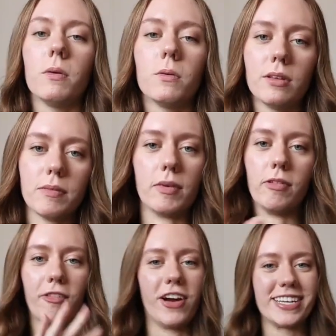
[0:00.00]
Well, let me
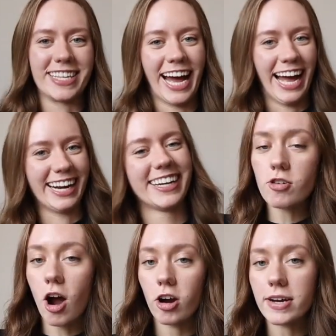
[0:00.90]
rephrase that. If
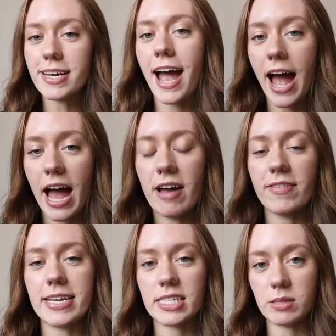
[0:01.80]
you already
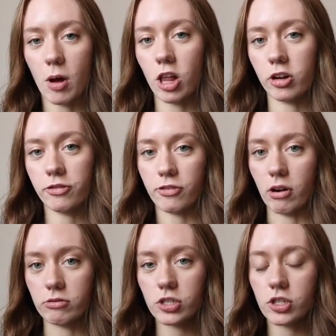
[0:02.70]
have a smaller
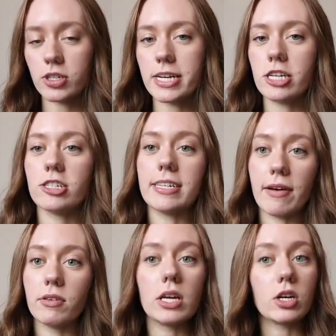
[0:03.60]
phone screen, you're
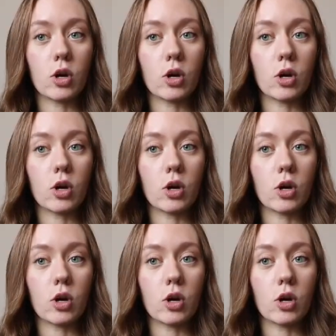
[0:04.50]
definitely